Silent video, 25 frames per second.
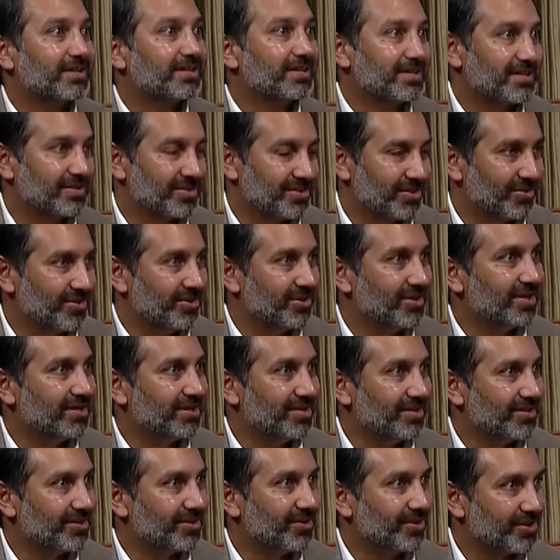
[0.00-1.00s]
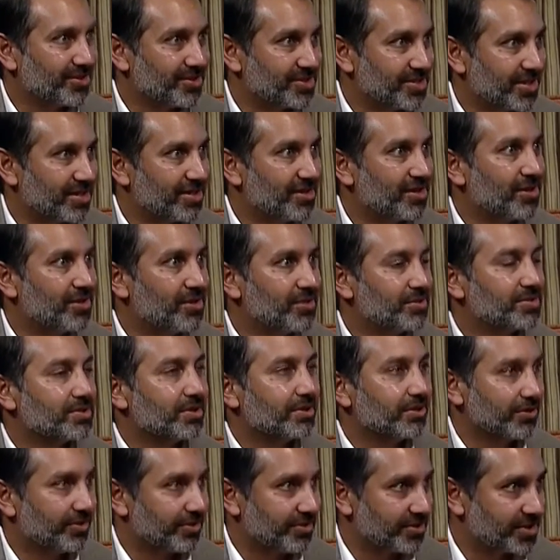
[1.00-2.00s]
So you get the allergic nose,
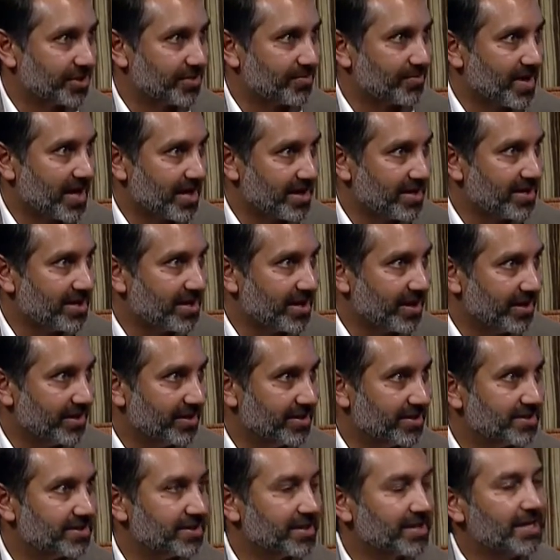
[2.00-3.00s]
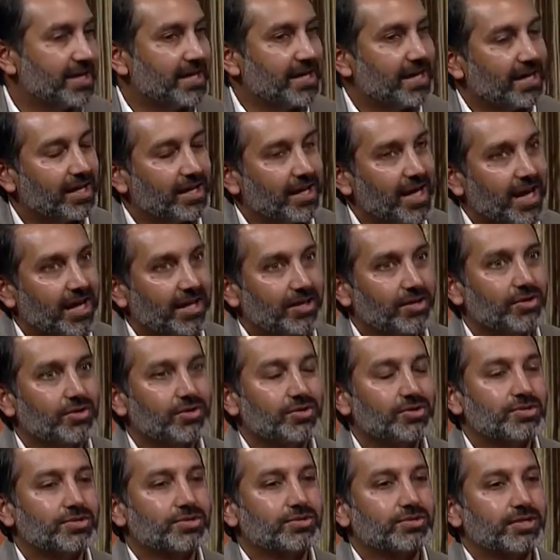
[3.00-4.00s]
allergic rhinitis, and that
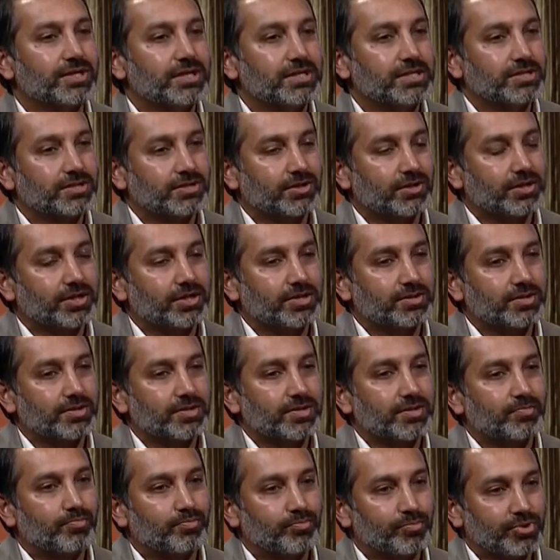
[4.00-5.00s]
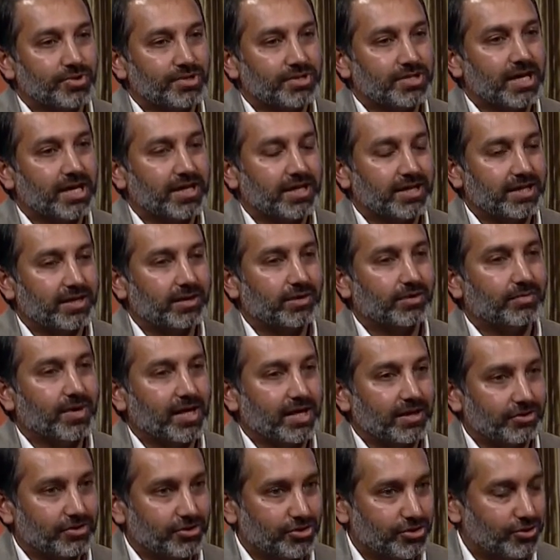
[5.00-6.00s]
usually starts presenting
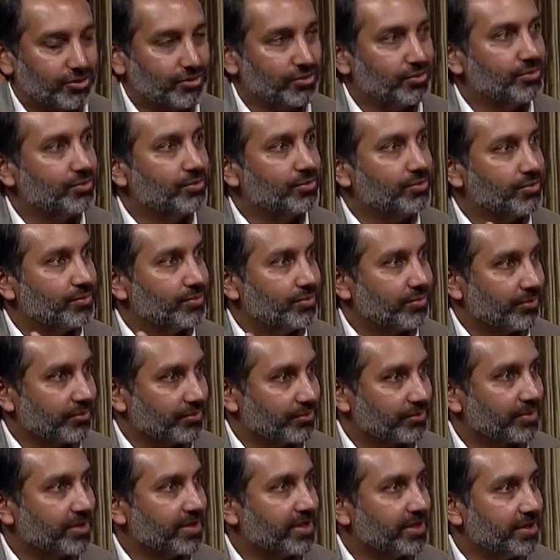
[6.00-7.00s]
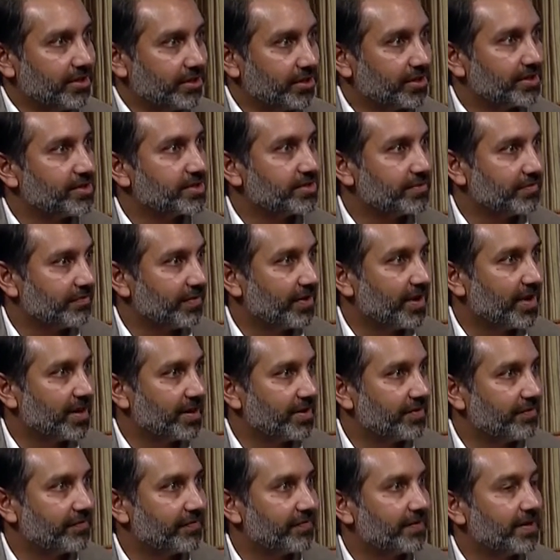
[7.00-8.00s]
around 2-3 years of
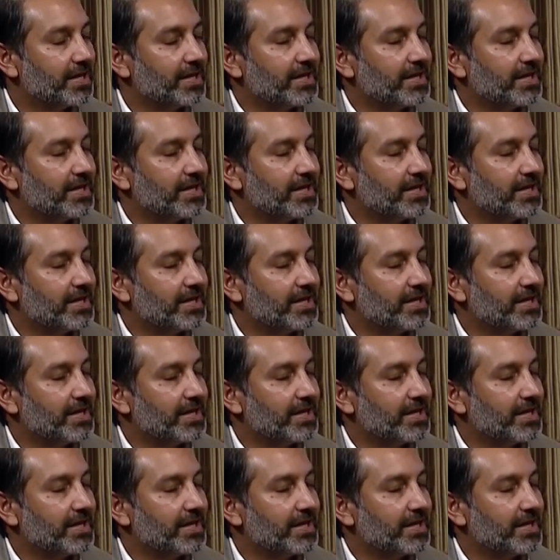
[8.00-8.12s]
life.